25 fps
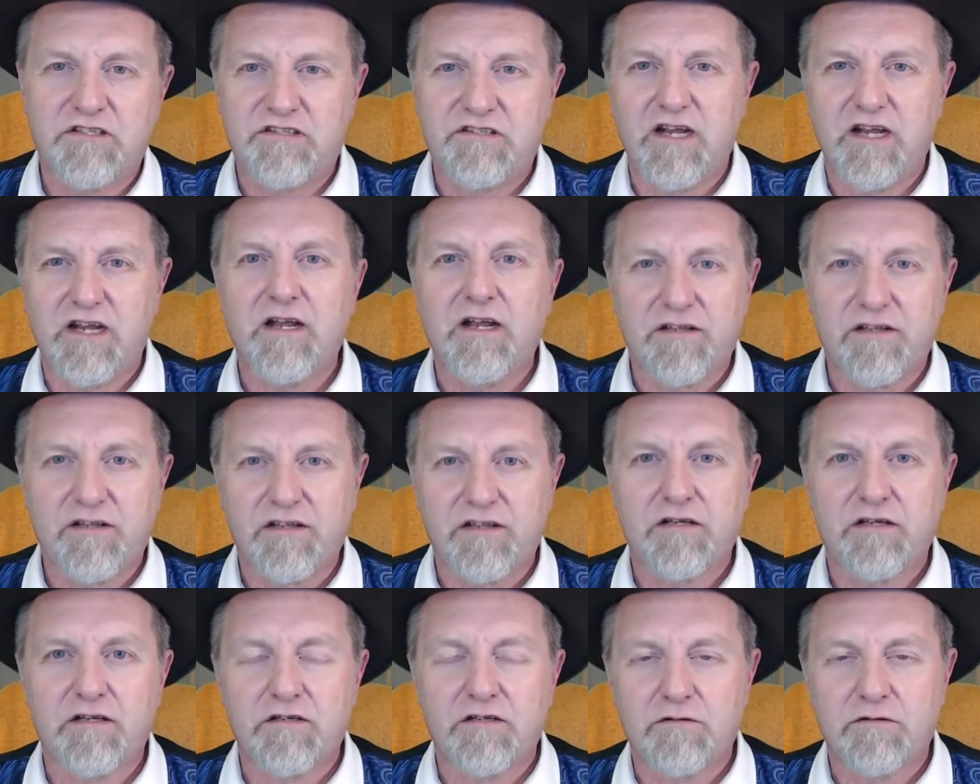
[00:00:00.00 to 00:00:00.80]

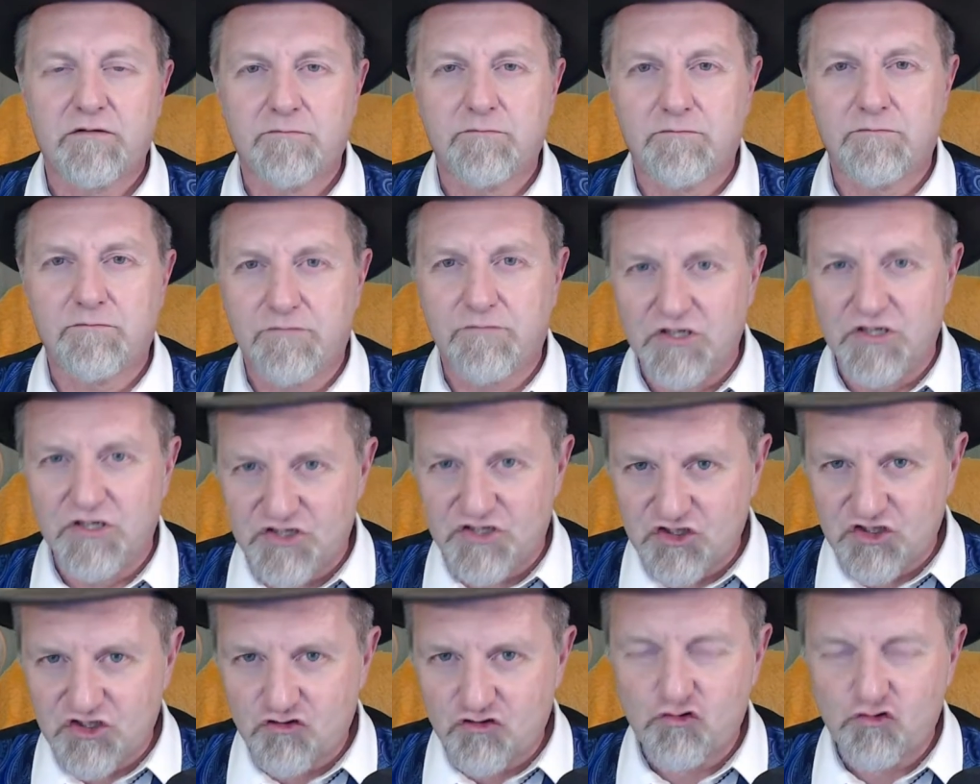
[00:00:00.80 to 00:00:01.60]
death,
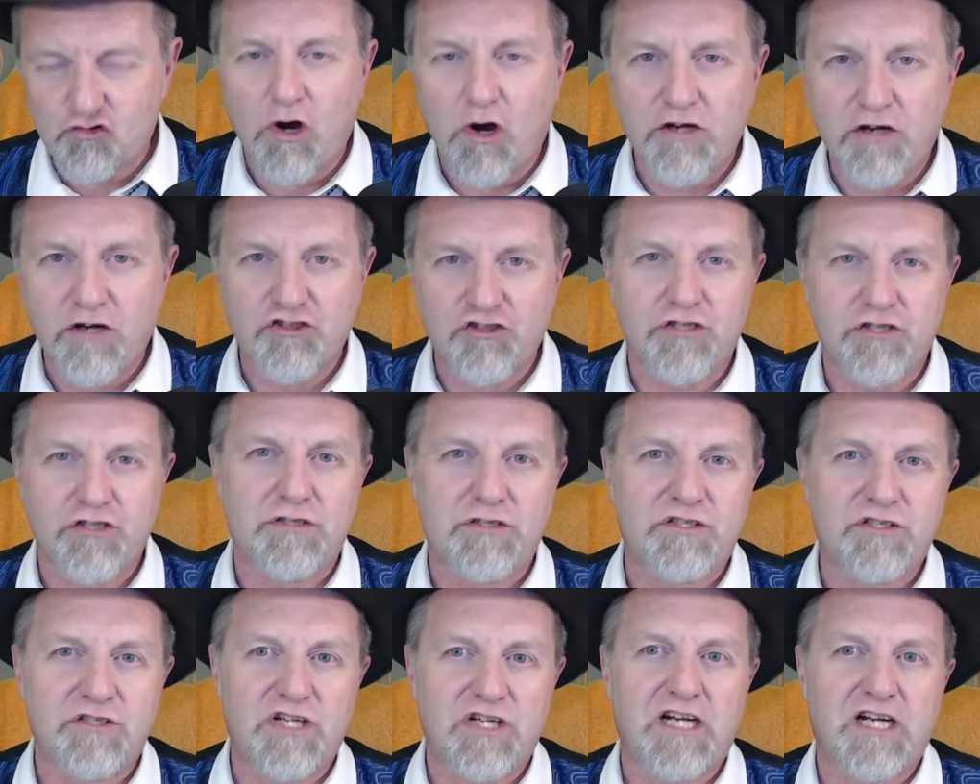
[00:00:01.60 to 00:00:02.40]

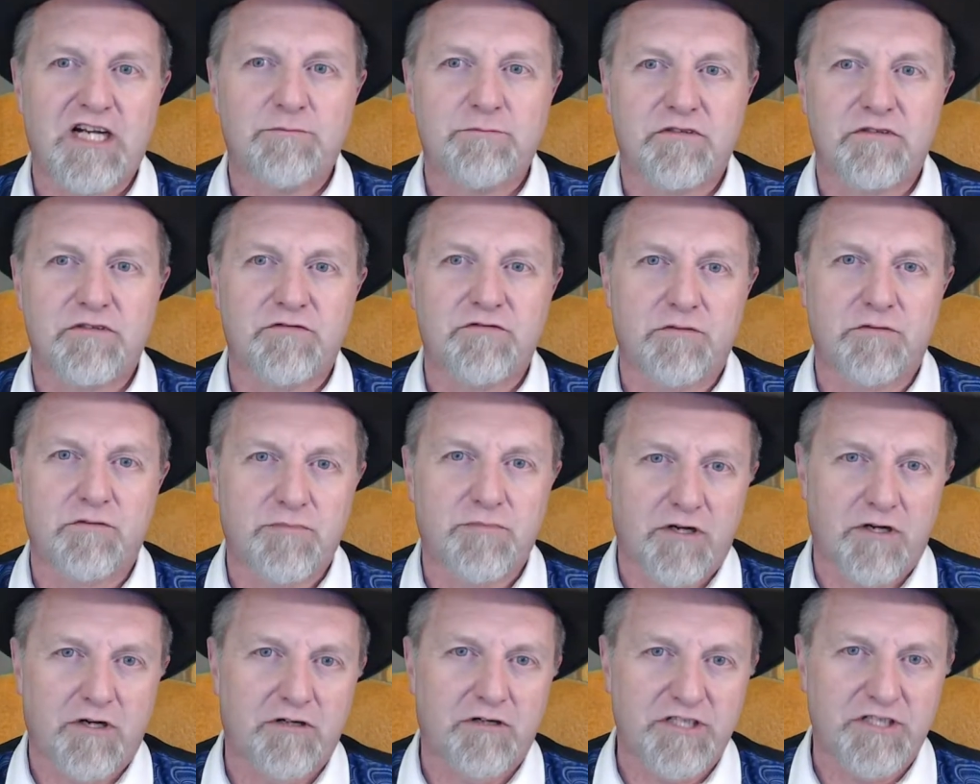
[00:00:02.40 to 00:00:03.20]
destruction type of
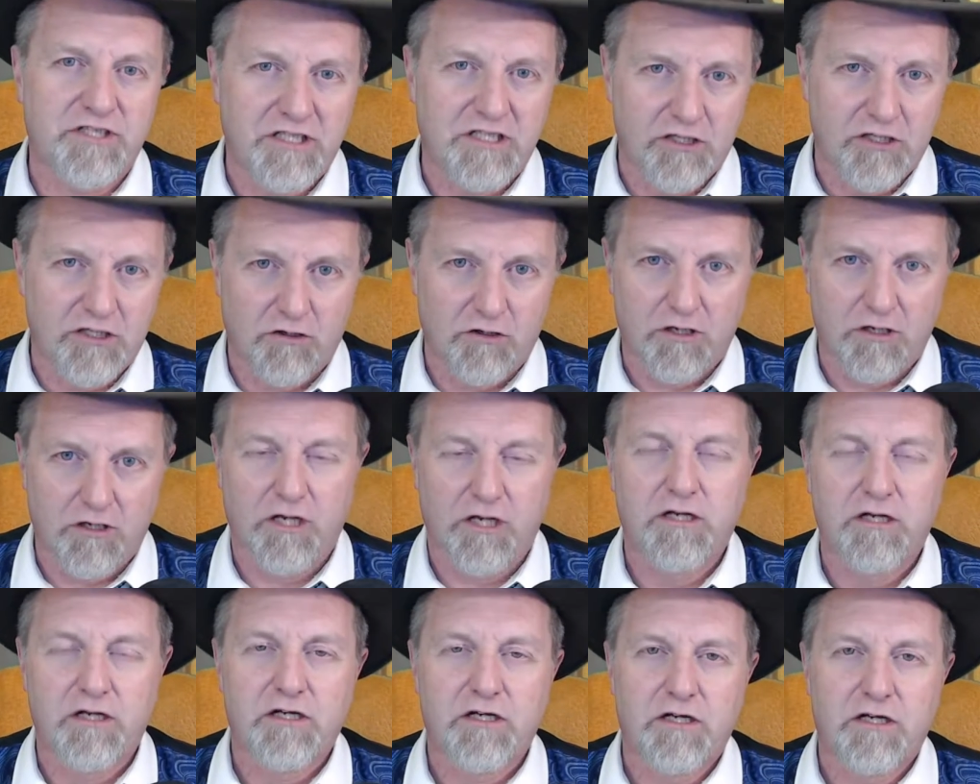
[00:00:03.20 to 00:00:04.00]
Capaldi
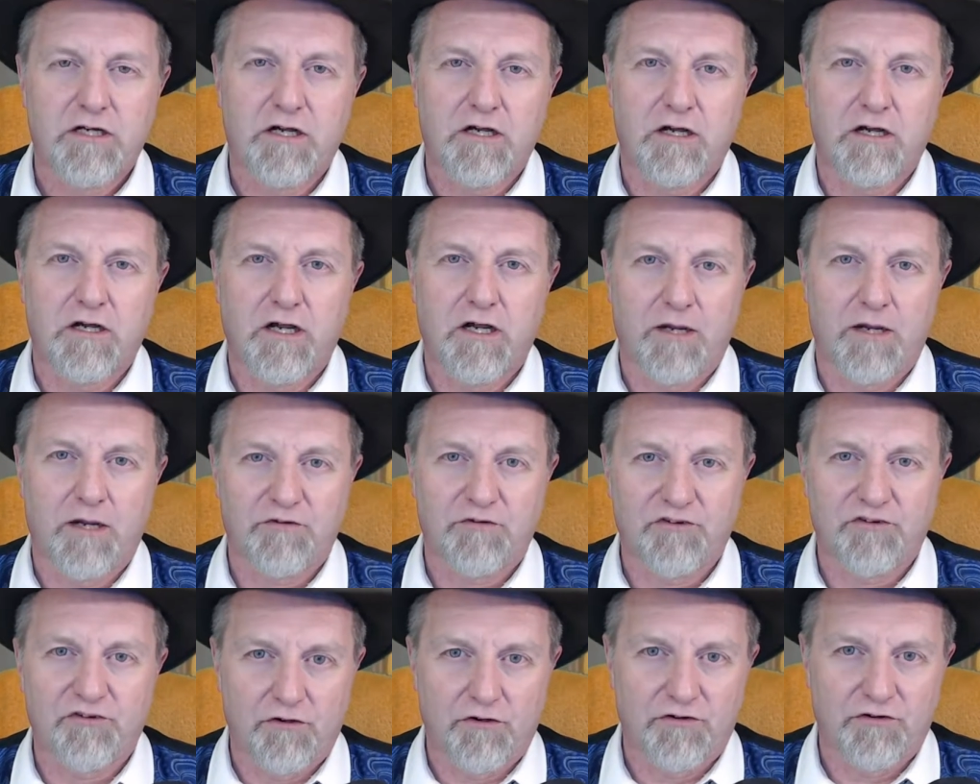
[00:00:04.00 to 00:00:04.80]
era
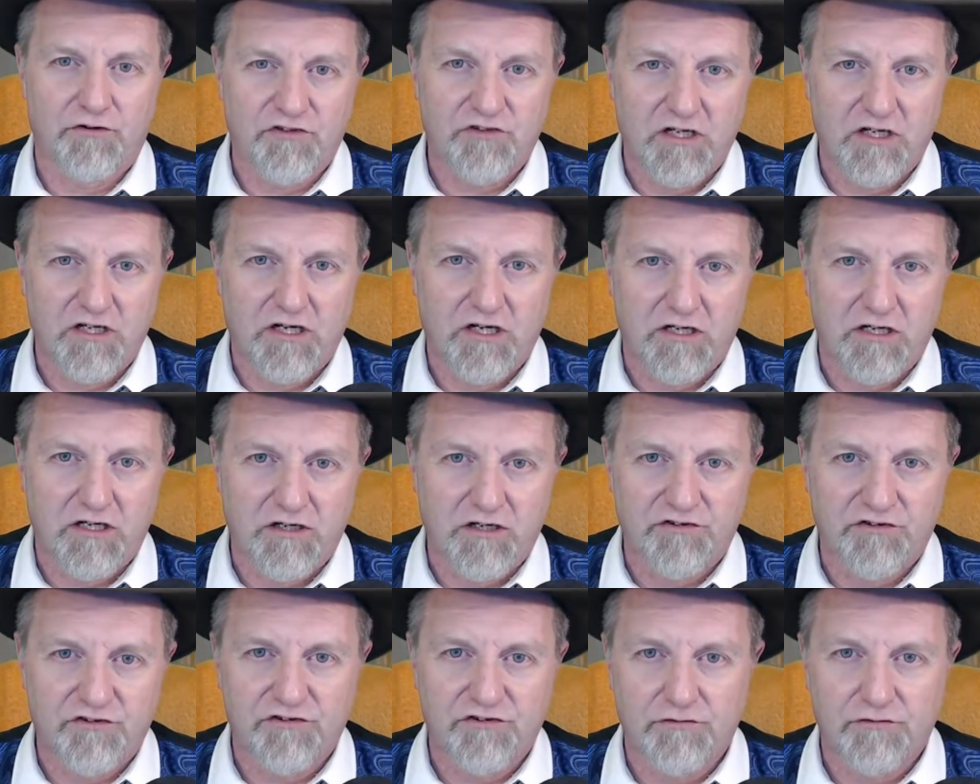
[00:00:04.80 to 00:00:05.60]
episodes. It
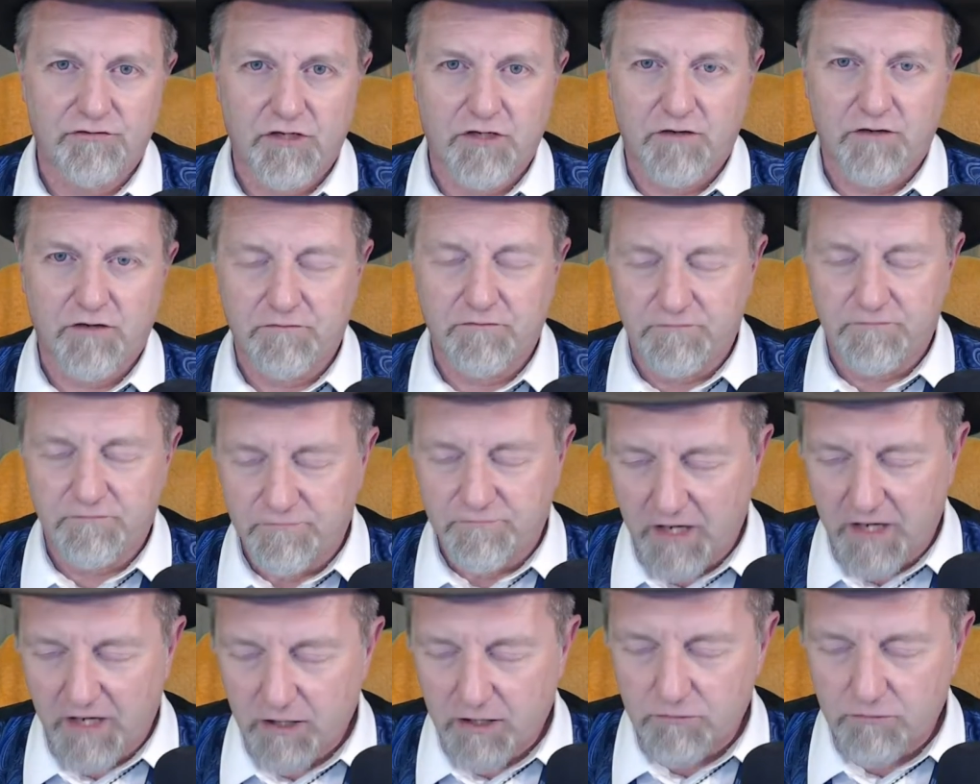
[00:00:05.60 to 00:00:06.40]
is a
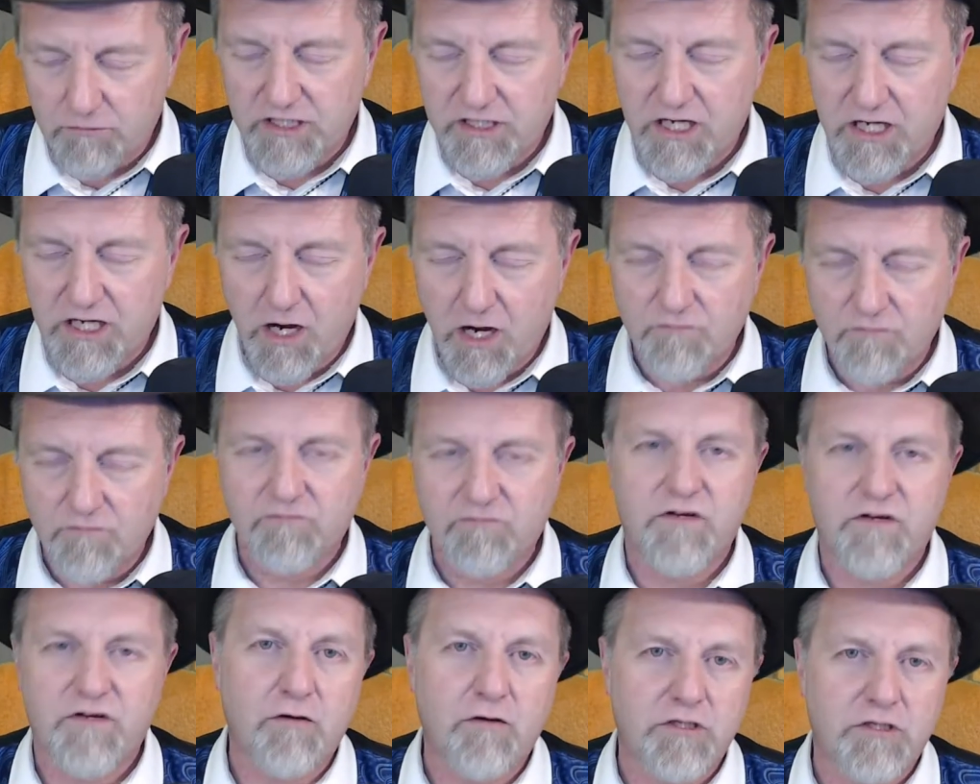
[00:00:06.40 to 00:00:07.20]
very,
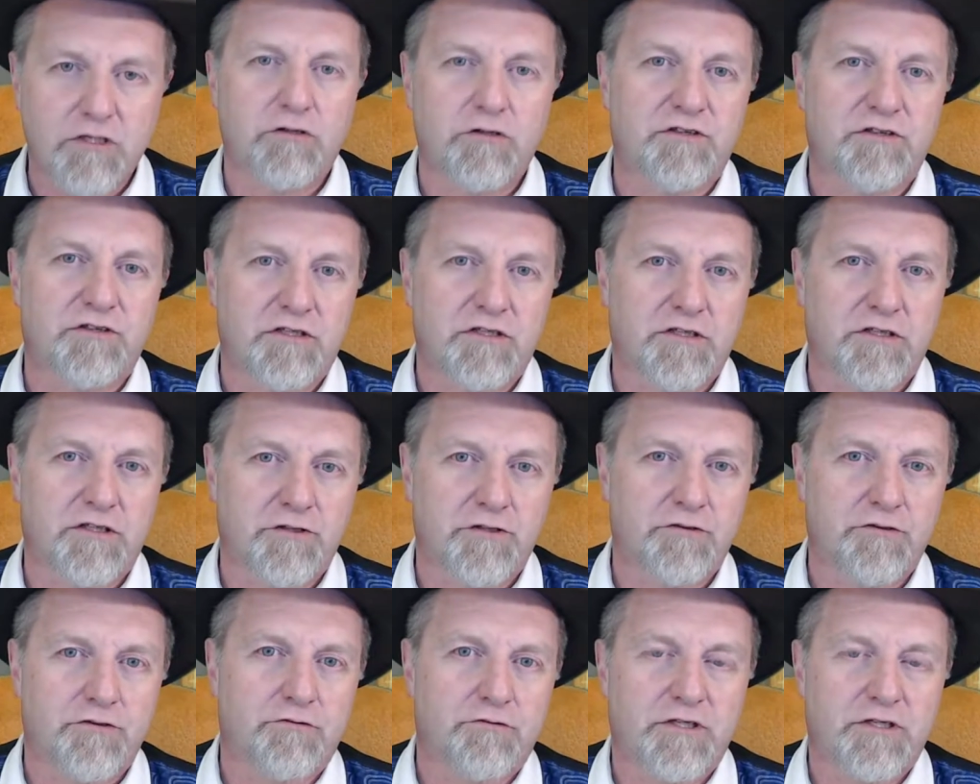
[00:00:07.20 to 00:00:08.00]
very good thing that
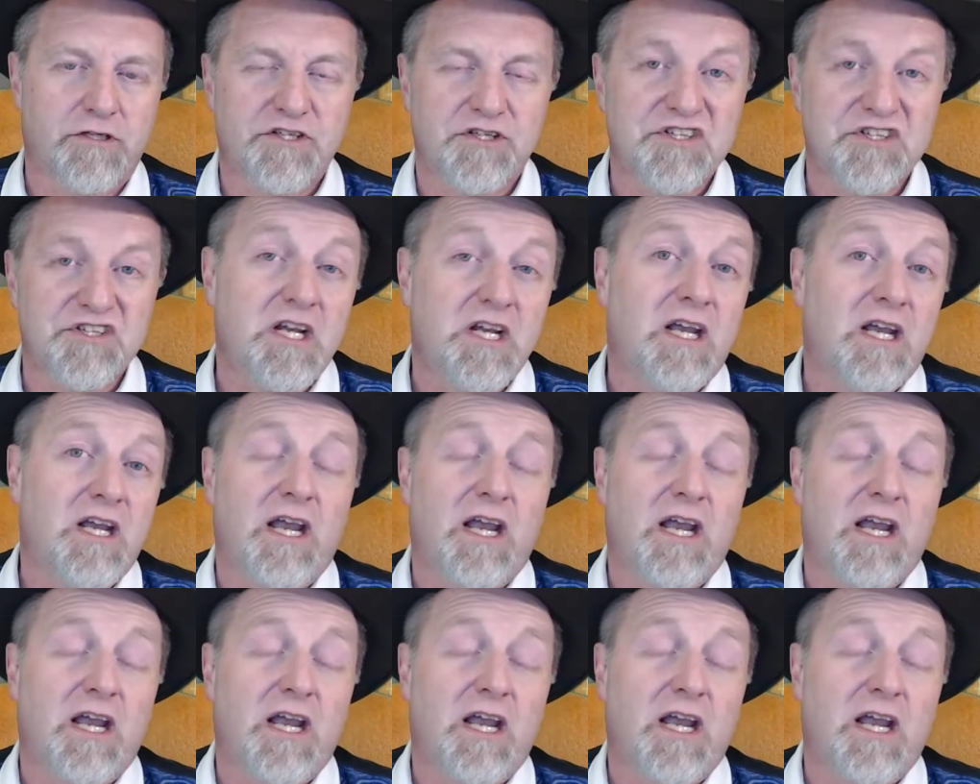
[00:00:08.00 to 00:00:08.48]
they're doing this.